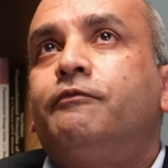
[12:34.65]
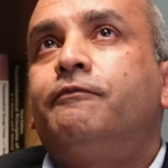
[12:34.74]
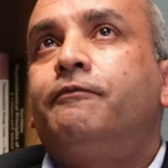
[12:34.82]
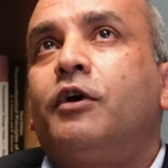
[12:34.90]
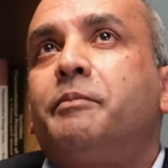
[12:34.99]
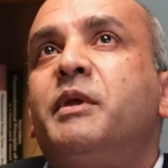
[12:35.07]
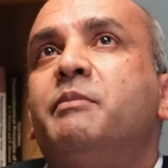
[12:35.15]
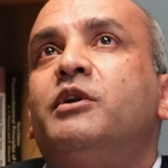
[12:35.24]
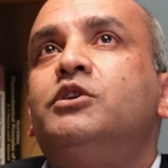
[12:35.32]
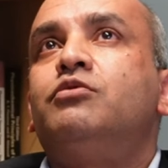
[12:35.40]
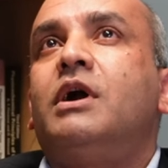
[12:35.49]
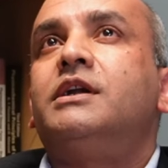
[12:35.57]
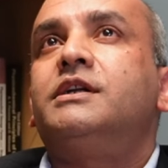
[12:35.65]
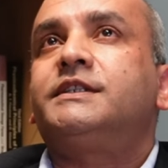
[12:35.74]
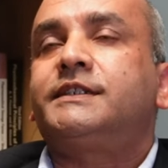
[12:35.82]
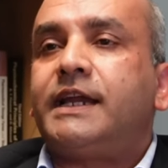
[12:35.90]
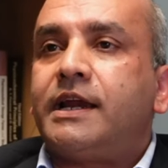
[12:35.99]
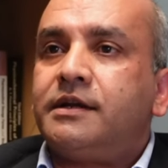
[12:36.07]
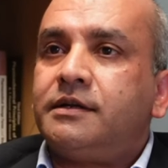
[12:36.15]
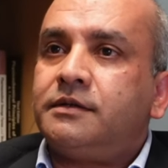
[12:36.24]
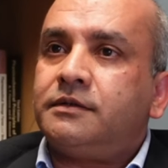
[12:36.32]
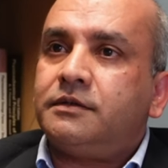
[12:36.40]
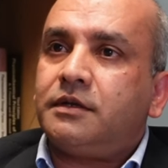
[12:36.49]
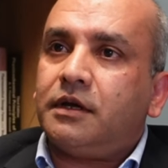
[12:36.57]
for people to
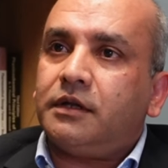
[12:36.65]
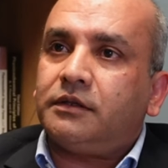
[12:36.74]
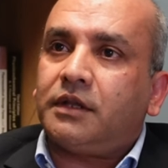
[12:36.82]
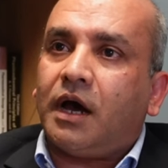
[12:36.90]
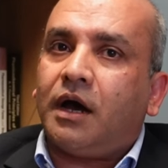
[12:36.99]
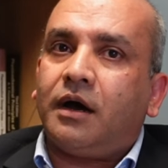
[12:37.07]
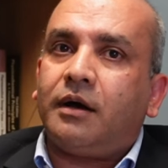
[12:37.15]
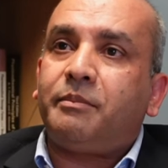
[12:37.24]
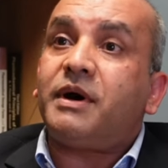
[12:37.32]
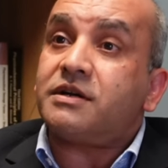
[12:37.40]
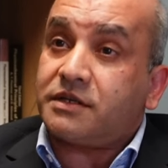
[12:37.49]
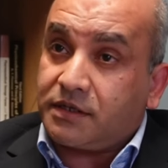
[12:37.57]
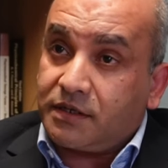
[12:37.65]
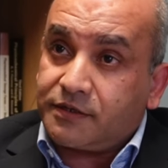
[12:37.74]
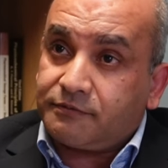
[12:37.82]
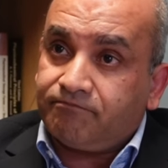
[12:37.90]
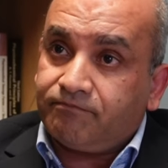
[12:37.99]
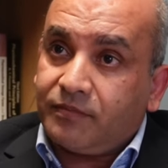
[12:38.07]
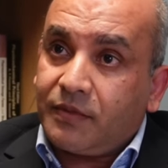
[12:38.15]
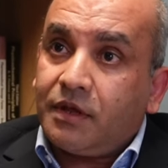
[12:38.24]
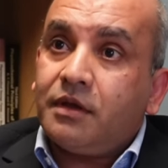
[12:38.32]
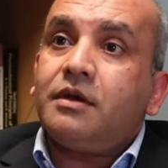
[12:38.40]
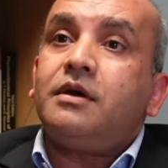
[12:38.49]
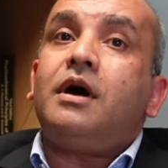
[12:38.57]
understand the particles,
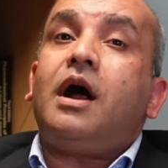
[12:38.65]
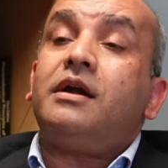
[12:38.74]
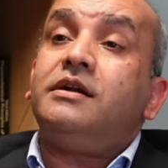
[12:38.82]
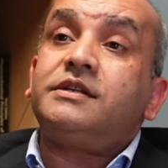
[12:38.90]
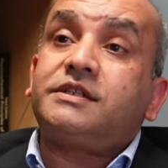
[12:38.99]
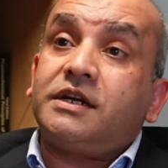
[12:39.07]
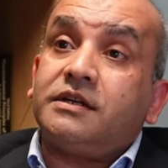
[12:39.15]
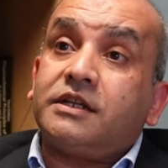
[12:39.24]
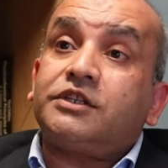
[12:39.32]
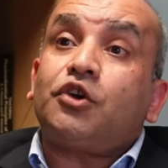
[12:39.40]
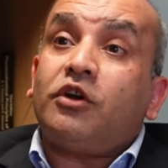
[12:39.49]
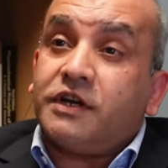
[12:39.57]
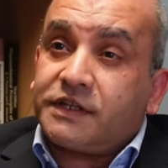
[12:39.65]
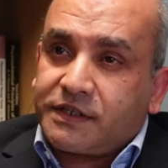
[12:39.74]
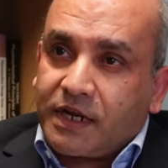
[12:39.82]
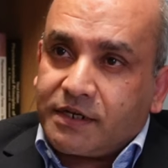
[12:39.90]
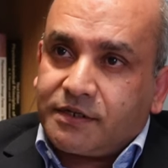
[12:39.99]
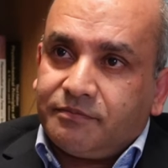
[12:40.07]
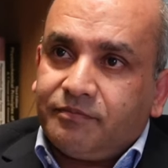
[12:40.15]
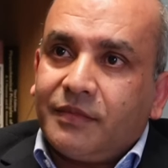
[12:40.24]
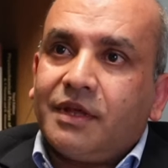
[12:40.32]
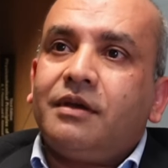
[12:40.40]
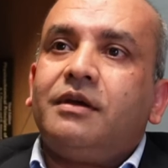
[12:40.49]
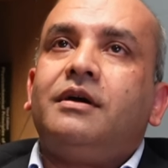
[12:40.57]
understand the solid state, mm
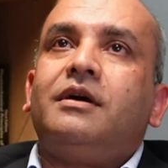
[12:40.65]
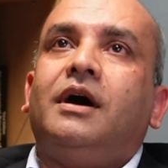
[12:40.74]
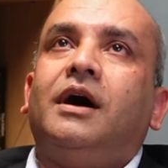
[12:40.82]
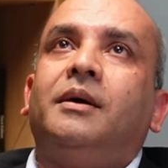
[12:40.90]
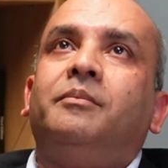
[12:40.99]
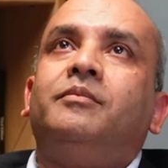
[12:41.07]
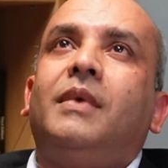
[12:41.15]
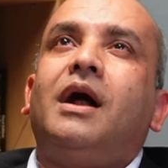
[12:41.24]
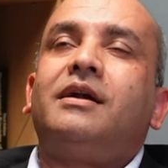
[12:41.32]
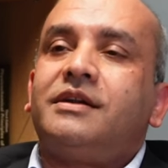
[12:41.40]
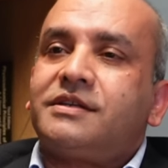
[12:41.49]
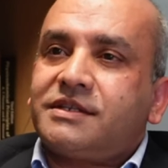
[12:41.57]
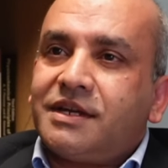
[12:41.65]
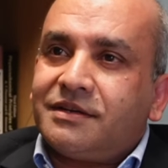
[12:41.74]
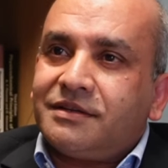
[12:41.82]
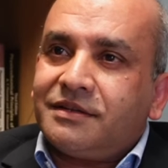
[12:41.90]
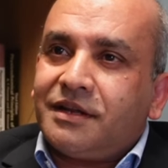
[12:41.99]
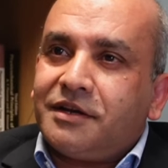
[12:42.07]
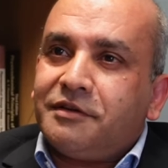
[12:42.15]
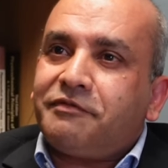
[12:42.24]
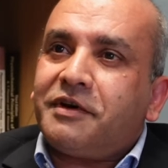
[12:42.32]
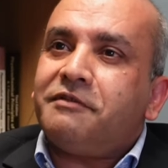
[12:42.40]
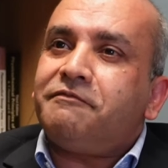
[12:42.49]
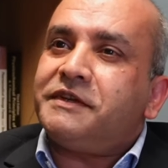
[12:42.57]
-hmm. um, understand the
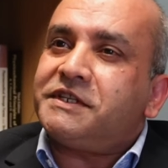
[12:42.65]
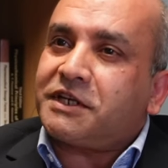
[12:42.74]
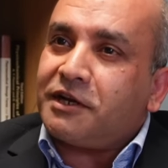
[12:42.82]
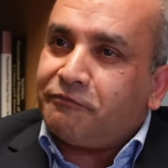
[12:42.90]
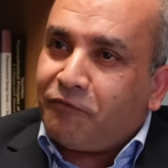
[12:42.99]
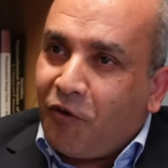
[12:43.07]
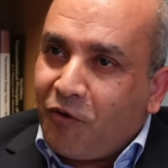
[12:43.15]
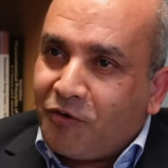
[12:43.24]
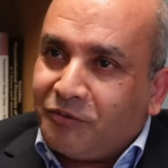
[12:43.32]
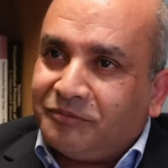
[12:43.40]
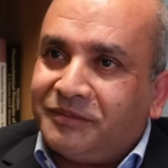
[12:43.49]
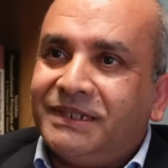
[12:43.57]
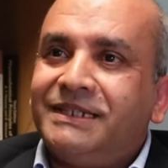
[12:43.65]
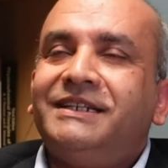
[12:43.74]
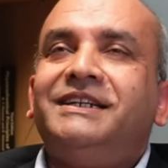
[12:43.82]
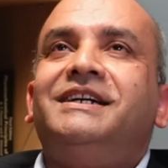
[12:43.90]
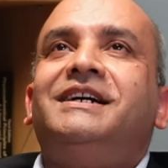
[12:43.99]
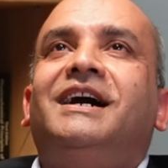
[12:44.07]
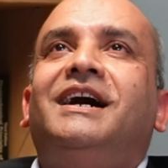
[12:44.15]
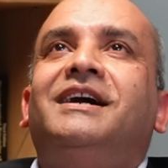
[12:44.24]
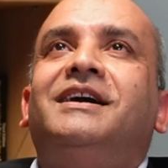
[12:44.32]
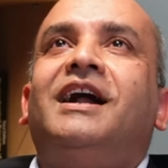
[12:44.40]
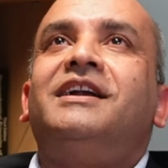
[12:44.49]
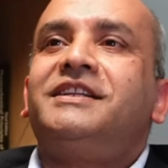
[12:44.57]
different physical form,
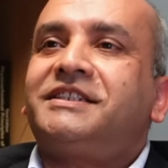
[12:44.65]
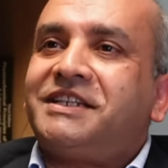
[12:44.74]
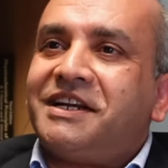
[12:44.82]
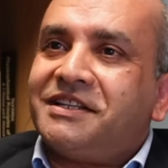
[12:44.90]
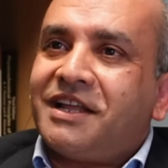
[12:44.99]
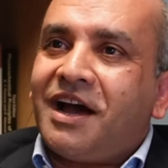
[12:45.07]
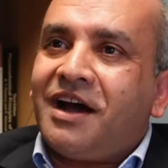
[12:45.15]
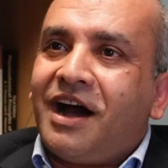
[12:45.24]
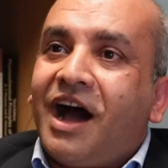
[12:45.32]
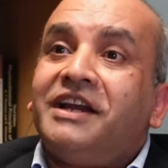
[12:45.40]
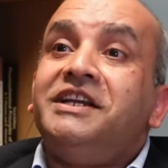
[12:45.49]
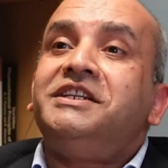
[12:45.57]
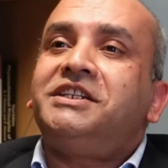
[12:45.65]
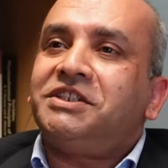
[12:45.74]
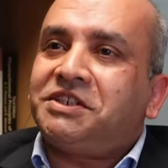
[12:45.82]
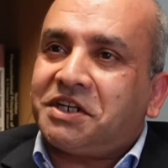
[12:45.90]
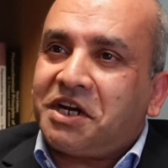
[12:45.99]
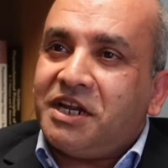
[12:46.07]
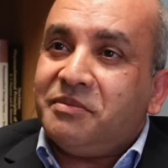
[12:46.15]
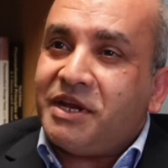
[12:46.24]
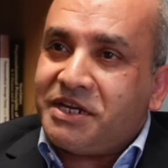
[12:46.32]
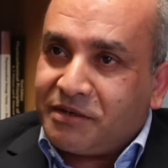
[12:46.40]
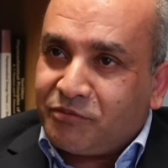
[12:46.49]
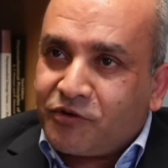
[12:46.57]
uh, understand the unintentionally
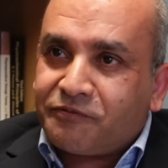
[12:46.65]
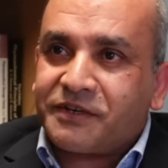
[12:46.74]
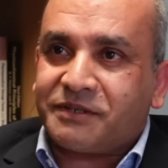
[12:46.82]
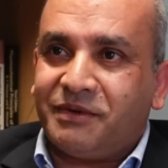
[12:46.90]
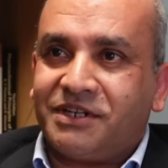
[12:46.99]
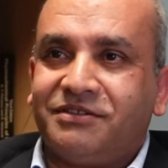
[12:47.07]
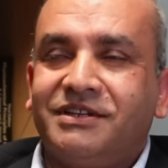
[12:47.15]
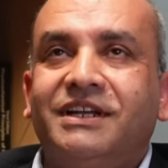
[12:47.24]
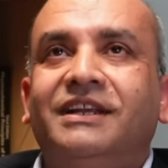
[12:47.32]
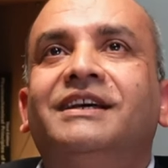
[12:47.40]
made amorphous material.